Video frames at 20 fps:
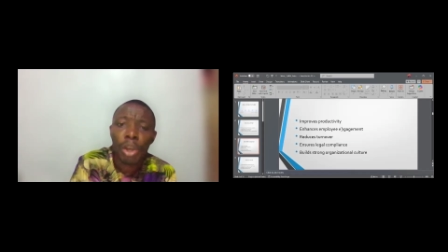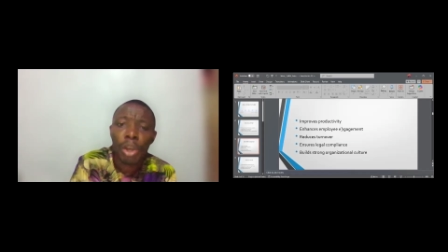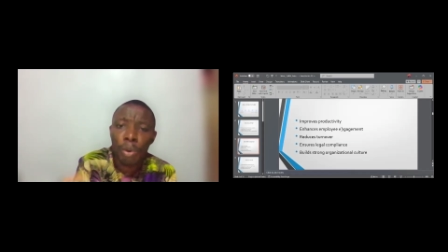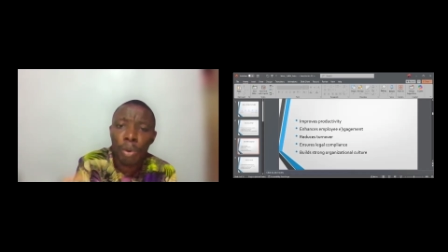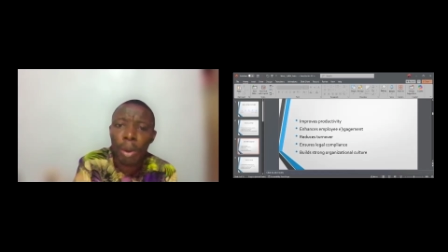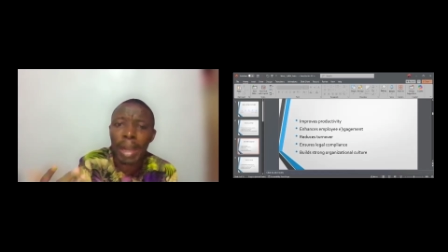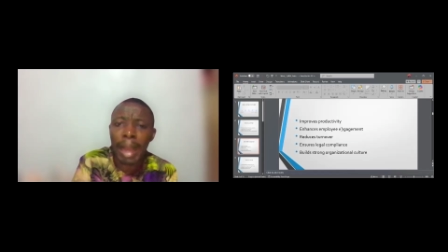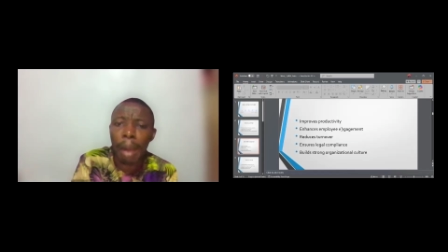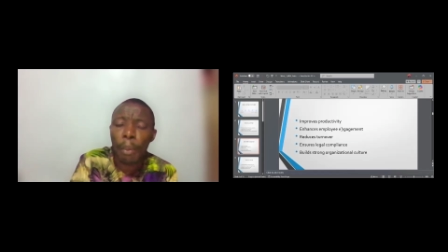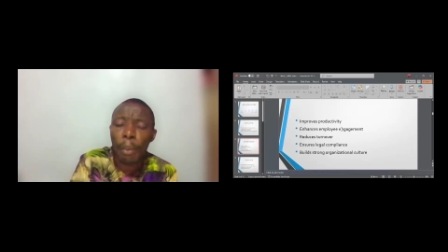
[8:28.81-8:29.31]

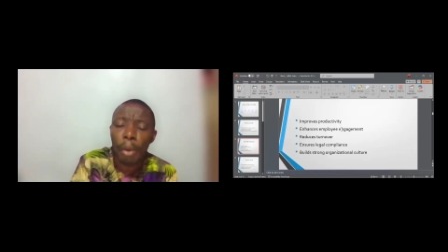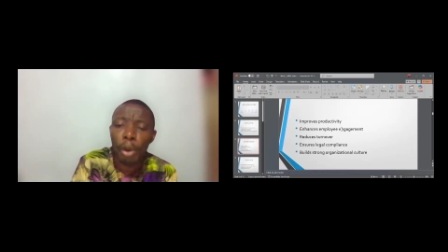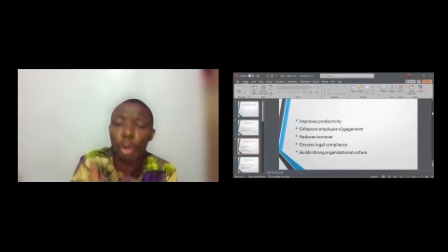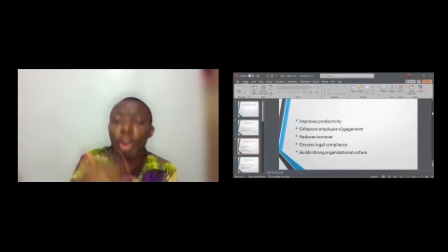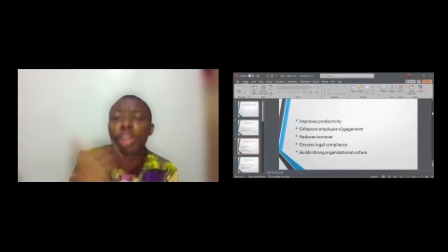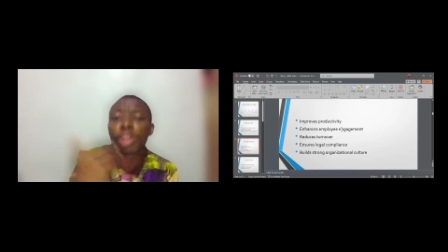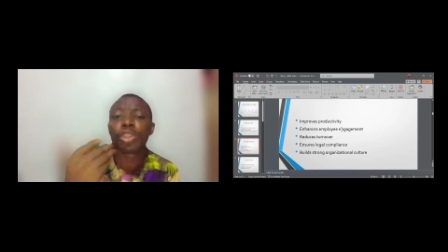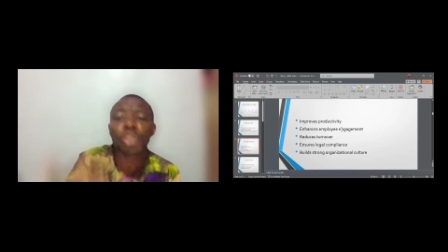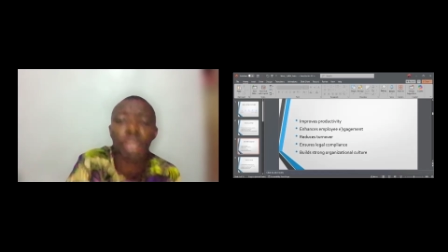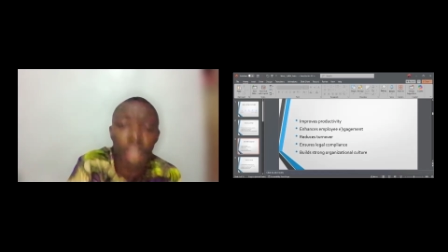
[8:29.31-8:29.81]
Well, can we
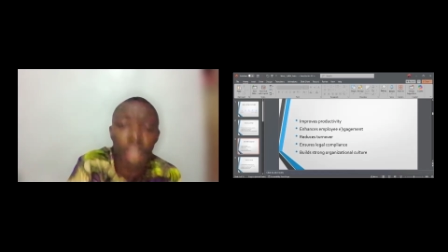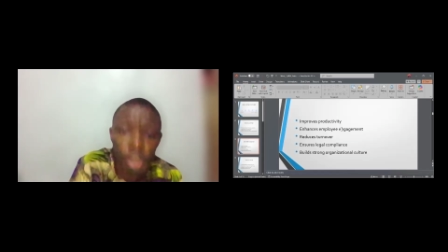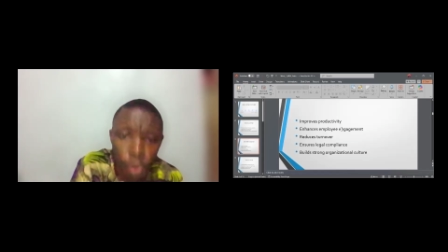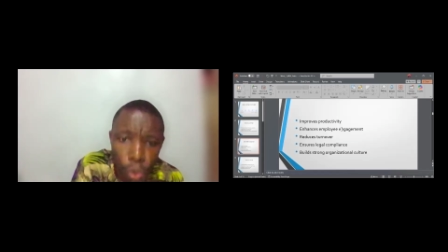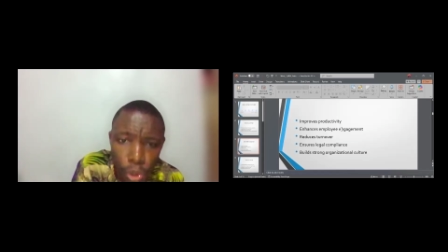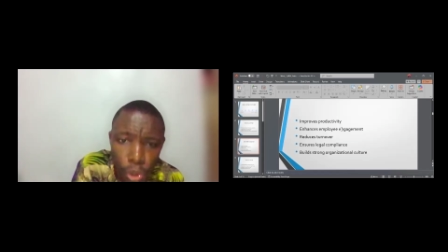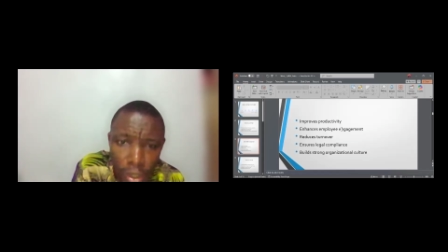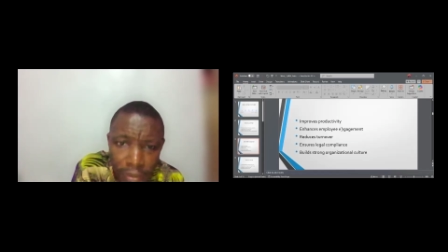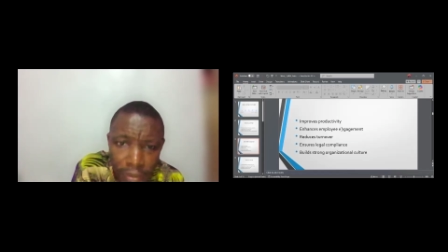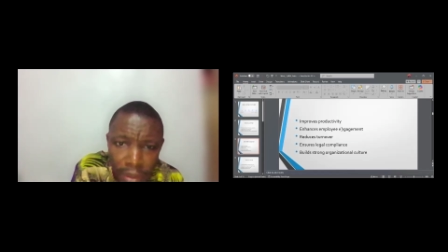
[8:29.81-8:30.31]
go into the
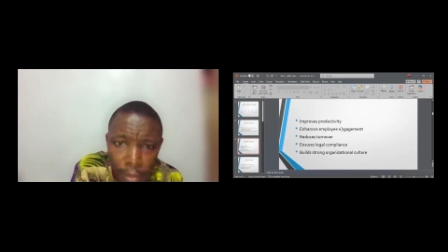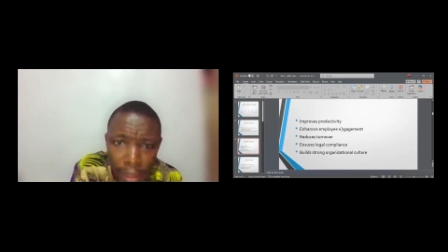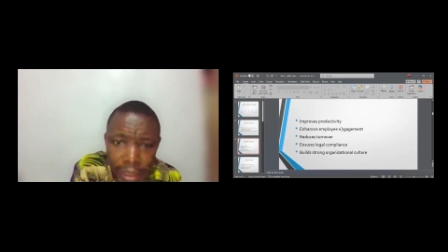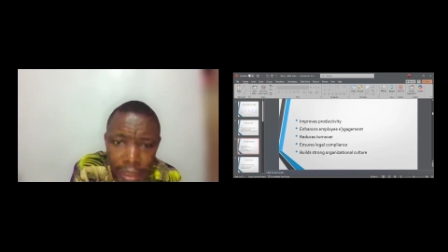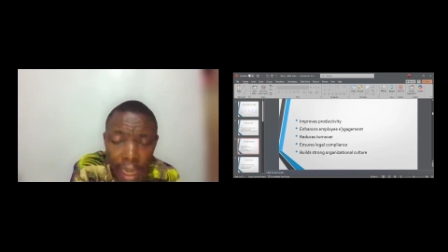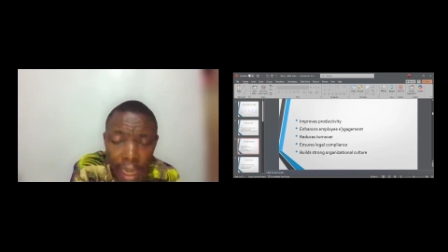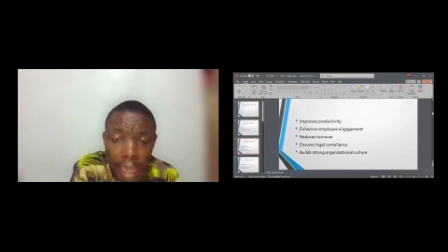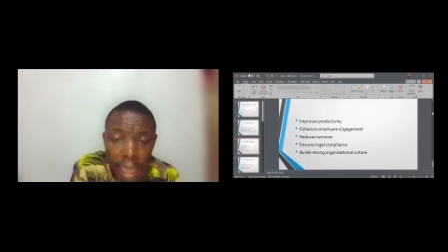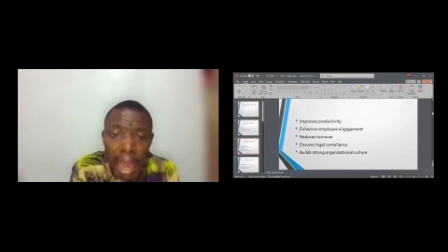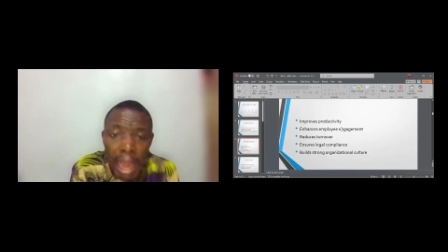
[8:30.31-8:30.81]
root of the matter?